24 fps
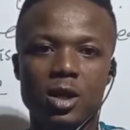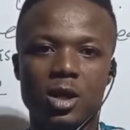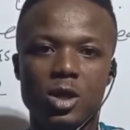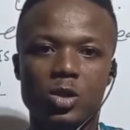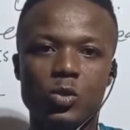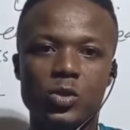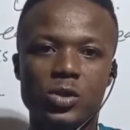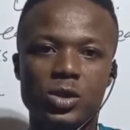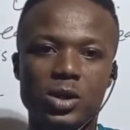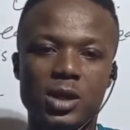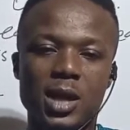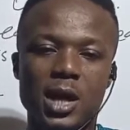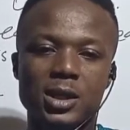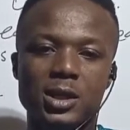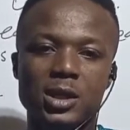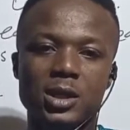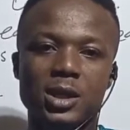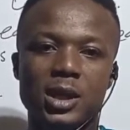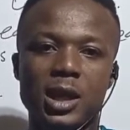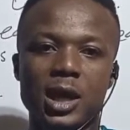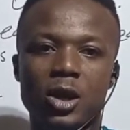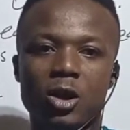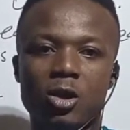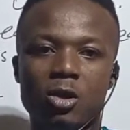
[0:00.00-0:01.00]
you will see that
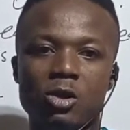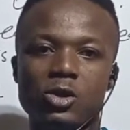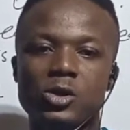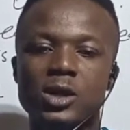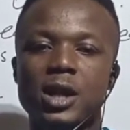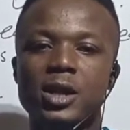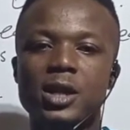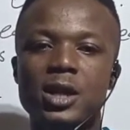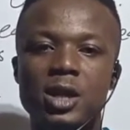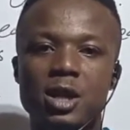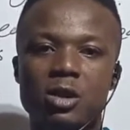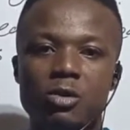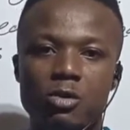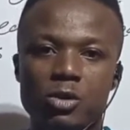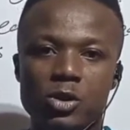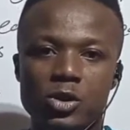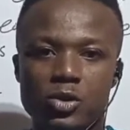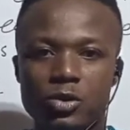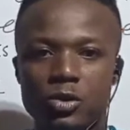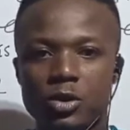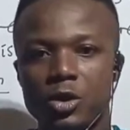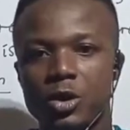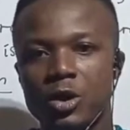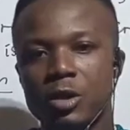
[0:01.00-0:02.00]
it can cause an increase
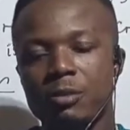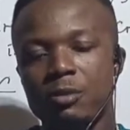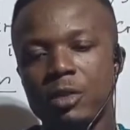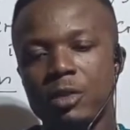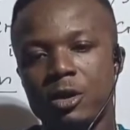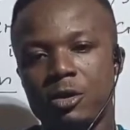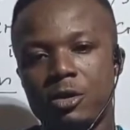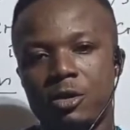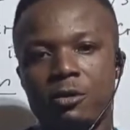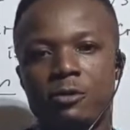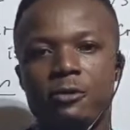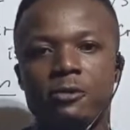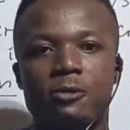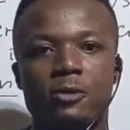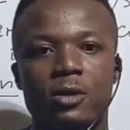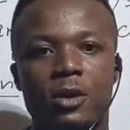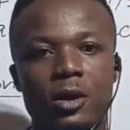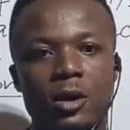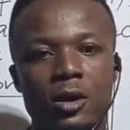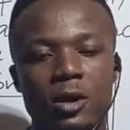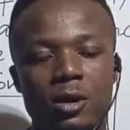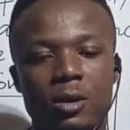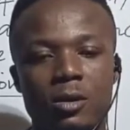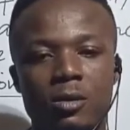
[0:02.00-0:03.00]
to the number of
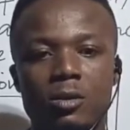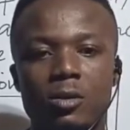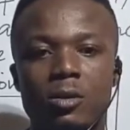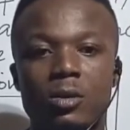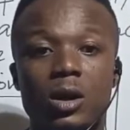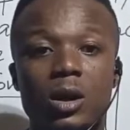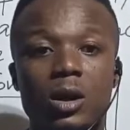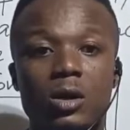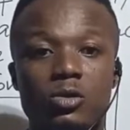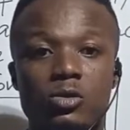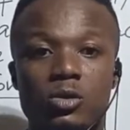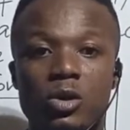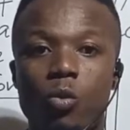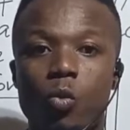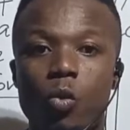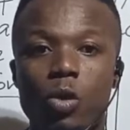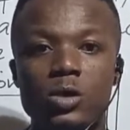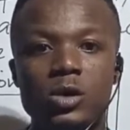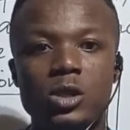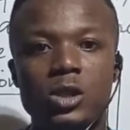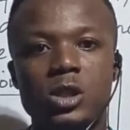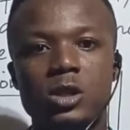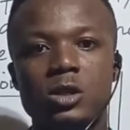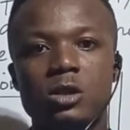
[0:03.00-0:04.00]
to the
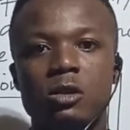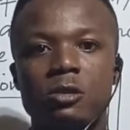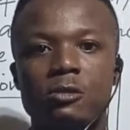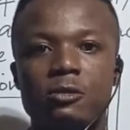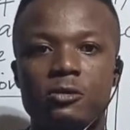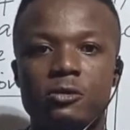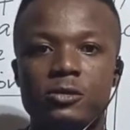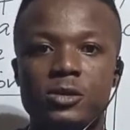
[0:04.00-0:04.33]
quantity of